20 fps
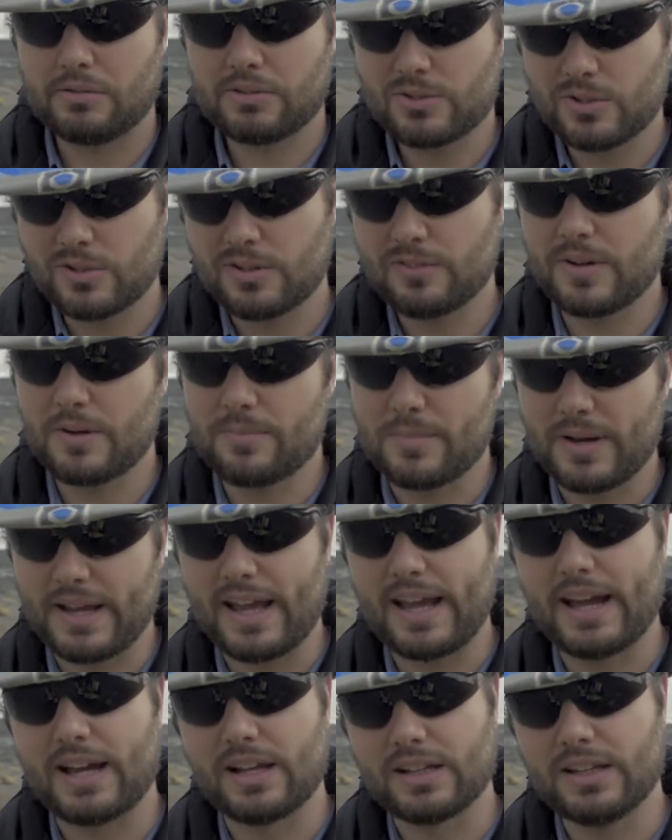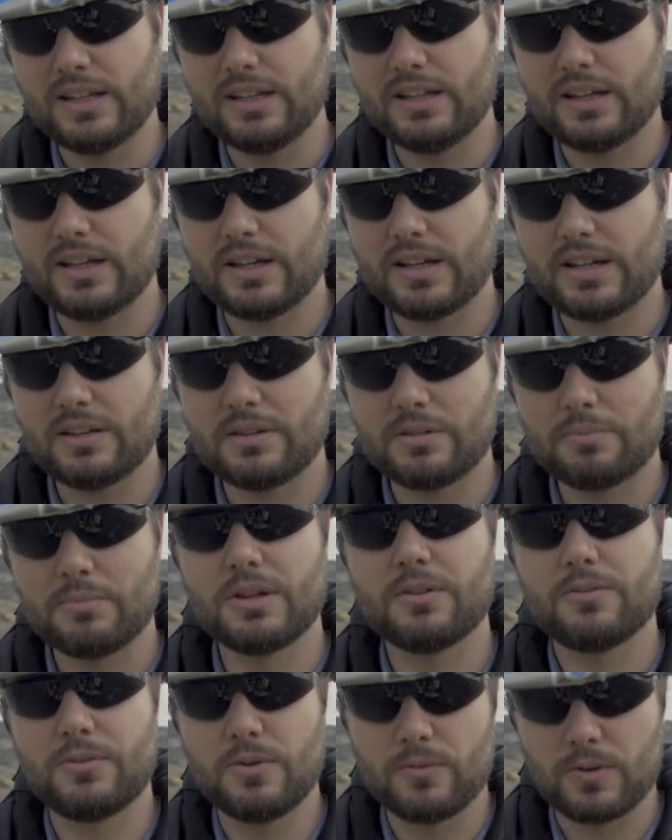sort of up my alley, I
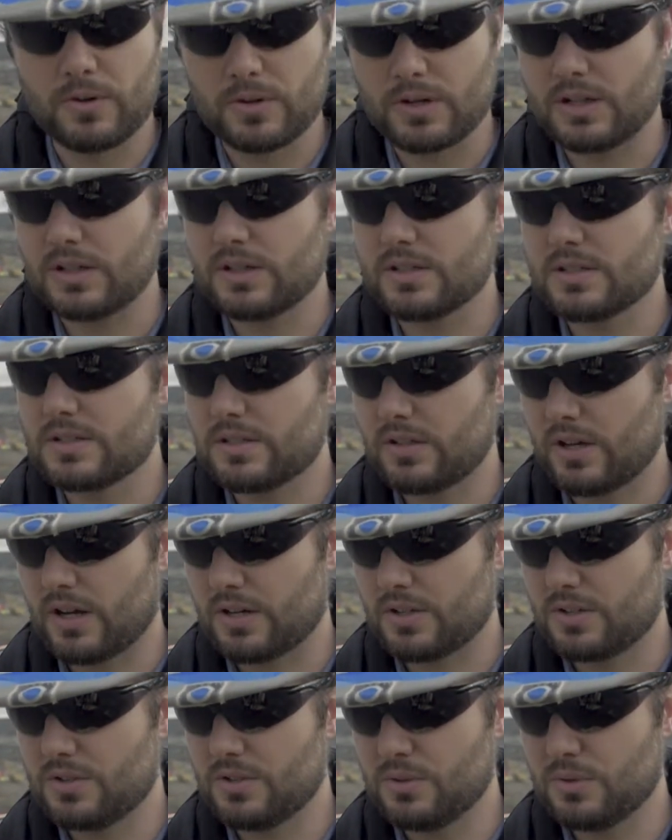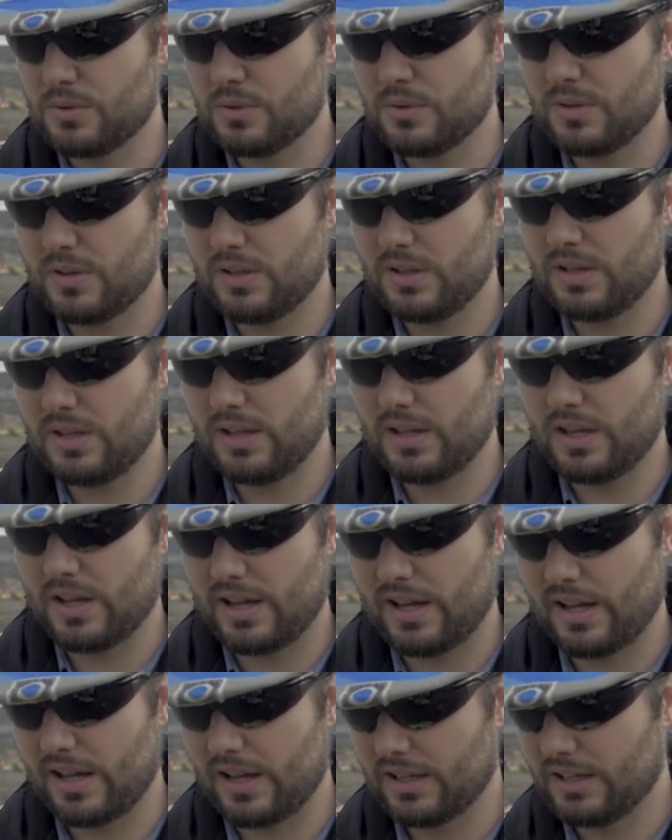made a few phone calls, talked to
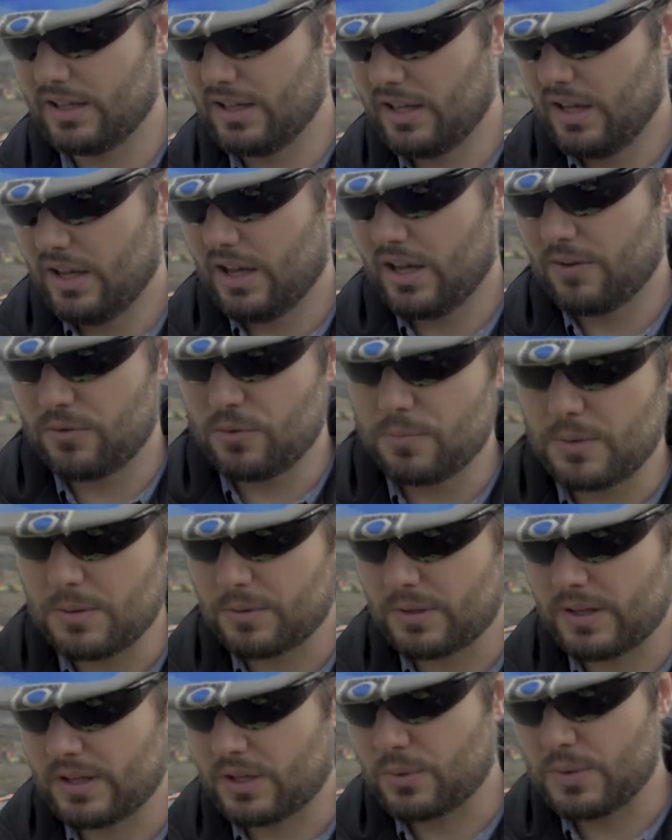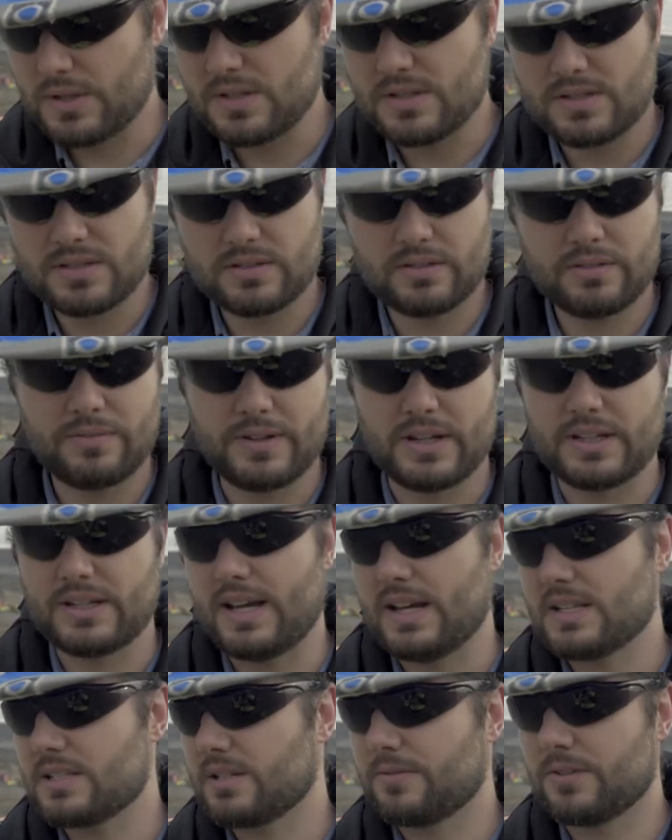the a few people at Queen's,
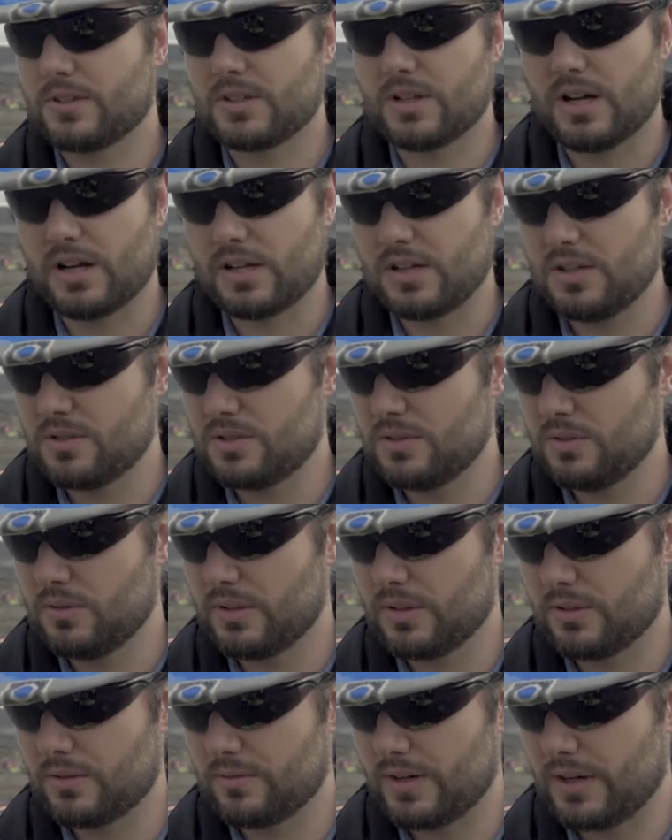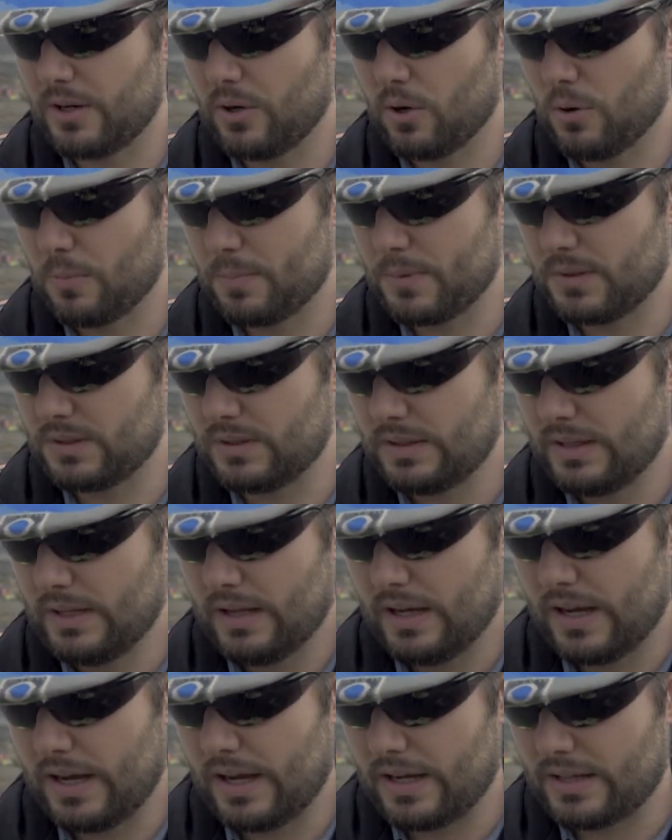fantastic for talking to. They were very open,
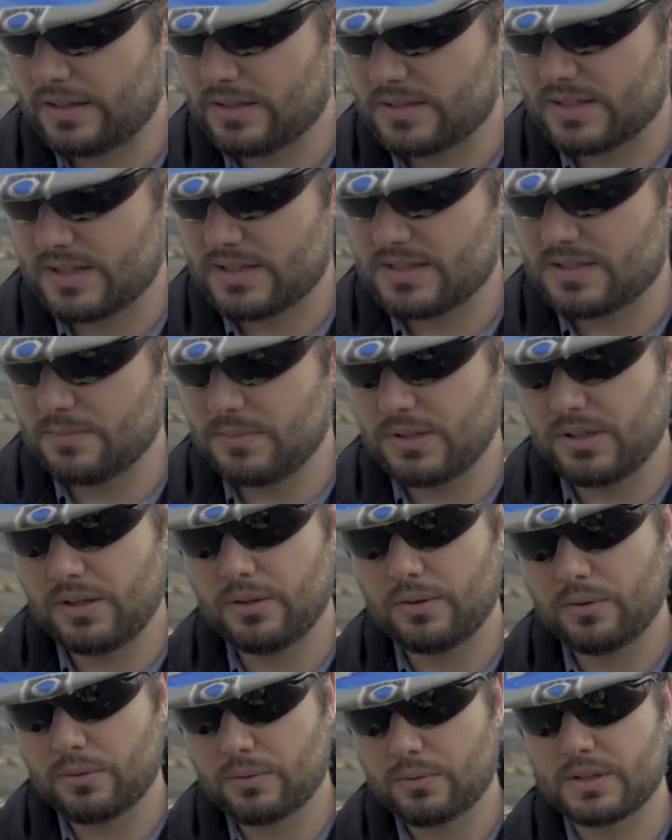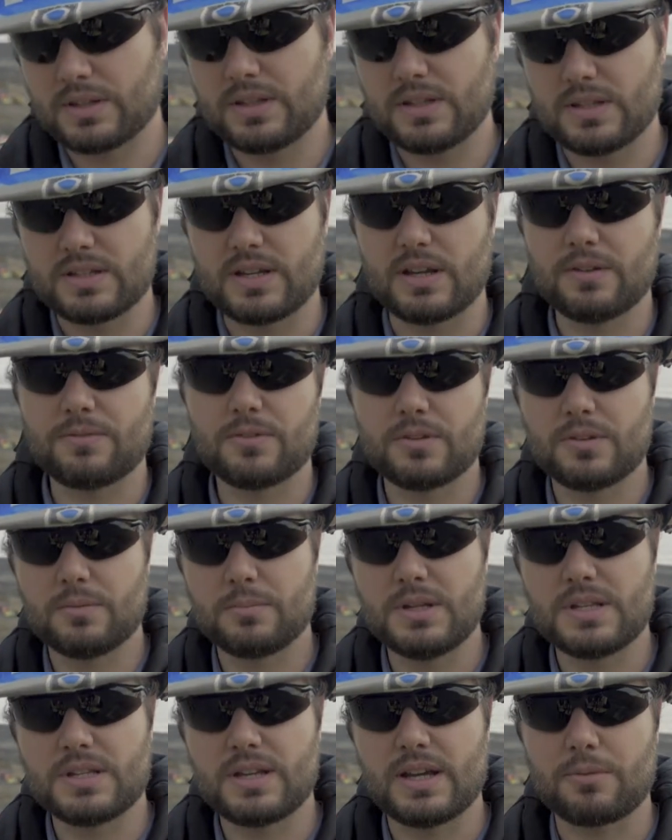uh, discussed to me what the intent for the
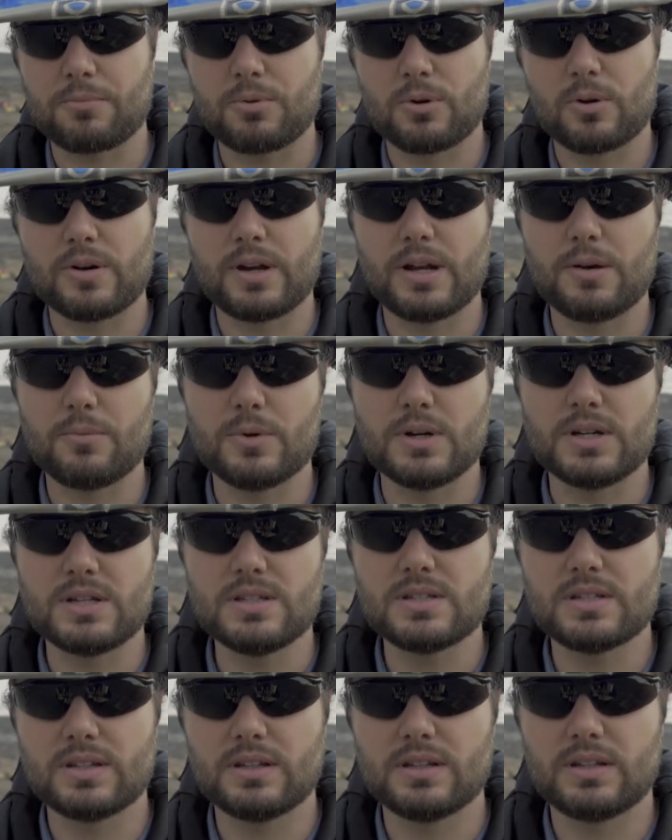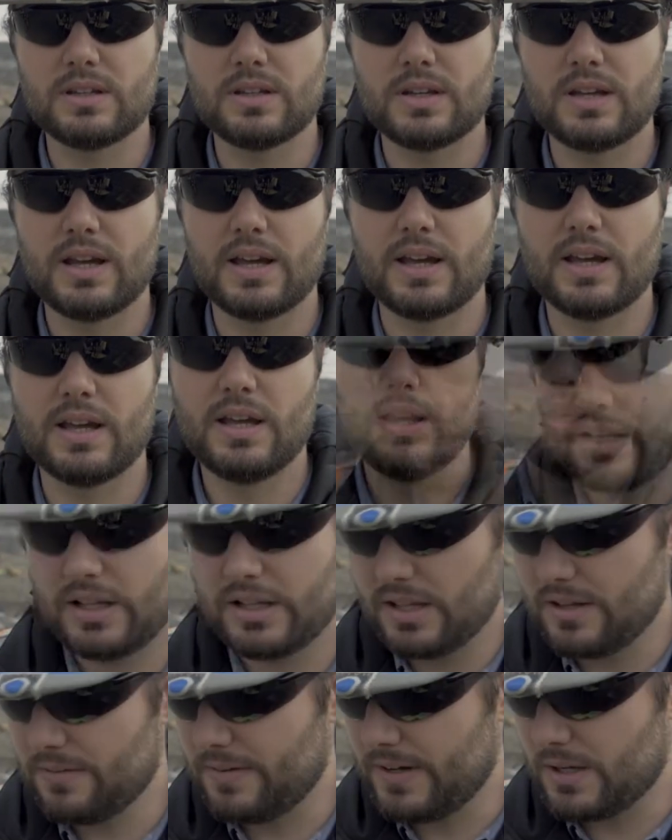BTech program was, and uh, I, I,
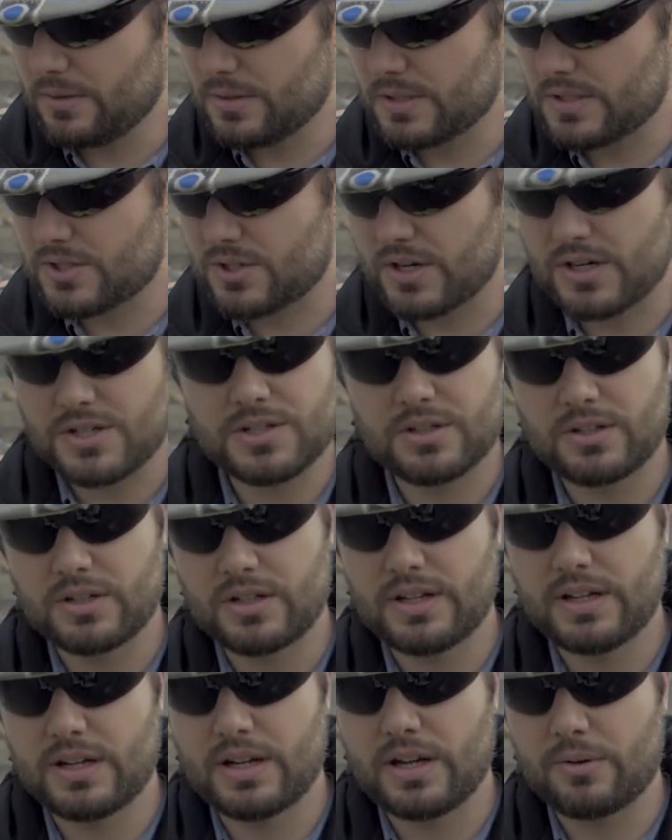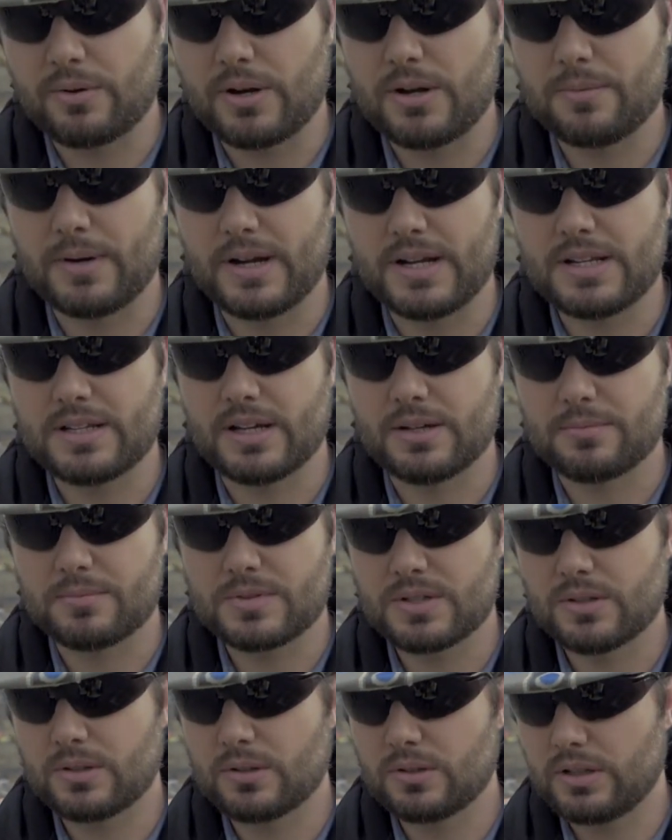love how it's structured uh, around my time.
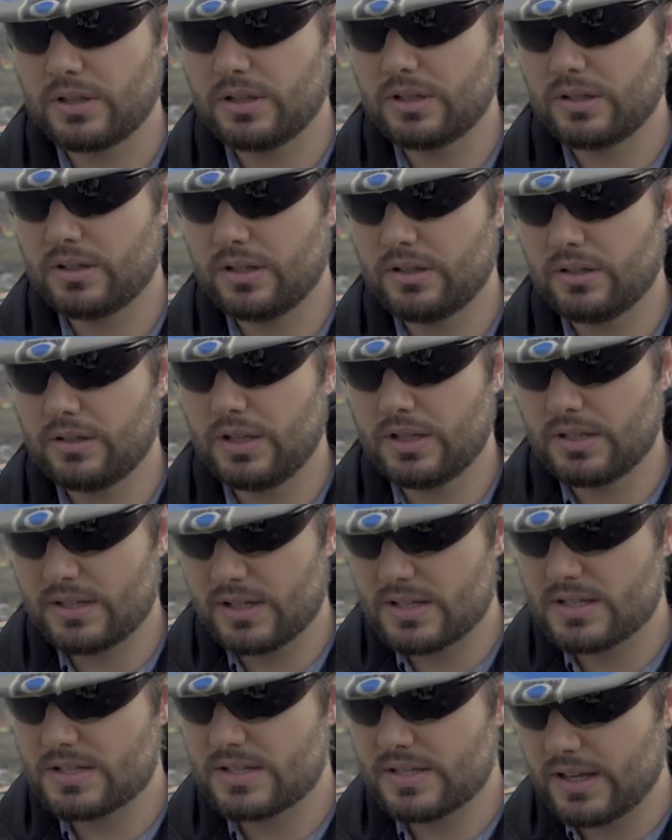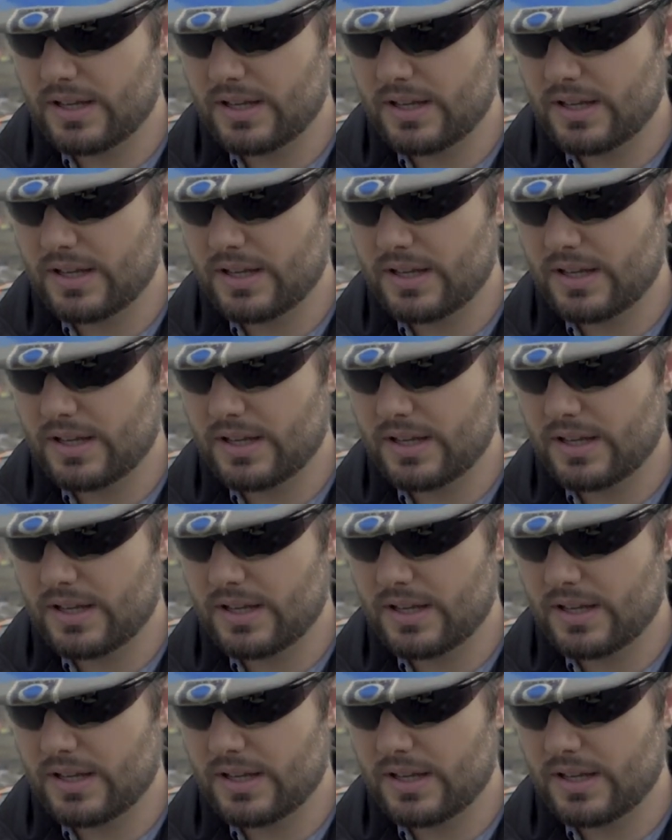So it, it does